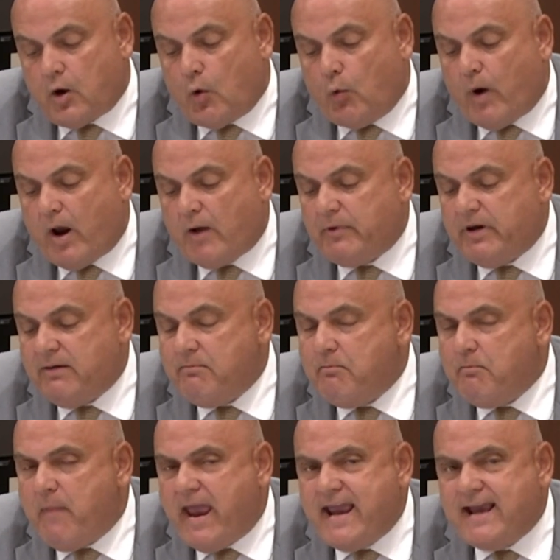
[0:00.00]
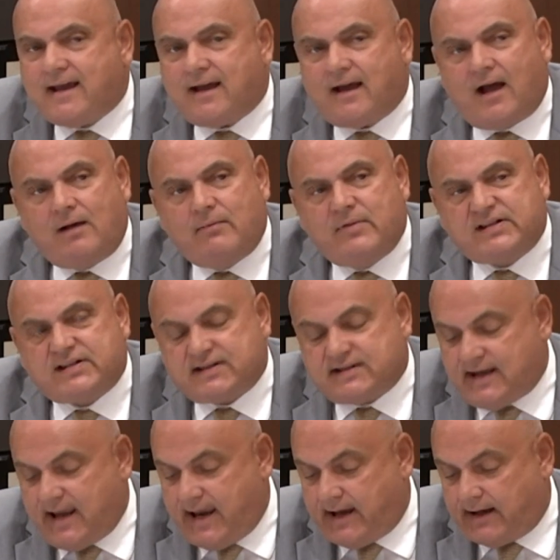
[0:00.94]
When we make a
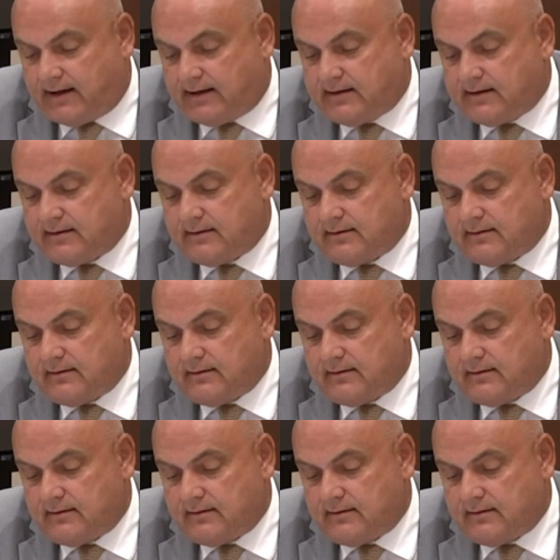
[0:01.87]
mistake,